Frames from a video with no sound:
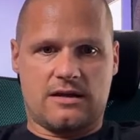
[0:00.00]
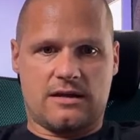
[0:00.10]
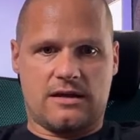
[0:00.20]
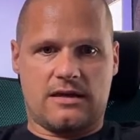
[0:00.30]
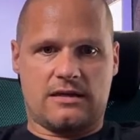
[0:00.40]

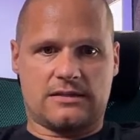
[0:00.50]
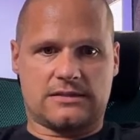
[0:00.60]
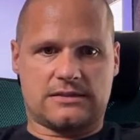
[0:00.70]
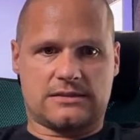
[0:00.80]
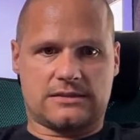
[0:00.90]

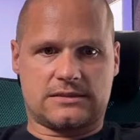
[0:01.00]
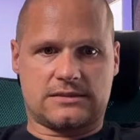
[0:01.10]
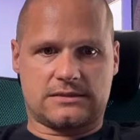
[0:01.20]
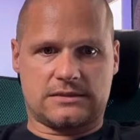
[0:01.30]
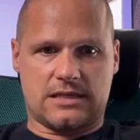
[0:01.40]

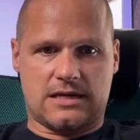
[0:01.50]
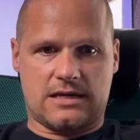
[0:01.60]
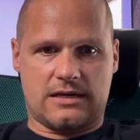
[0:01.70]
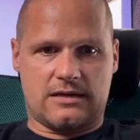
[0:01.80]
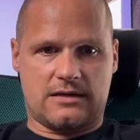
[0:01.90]
is like,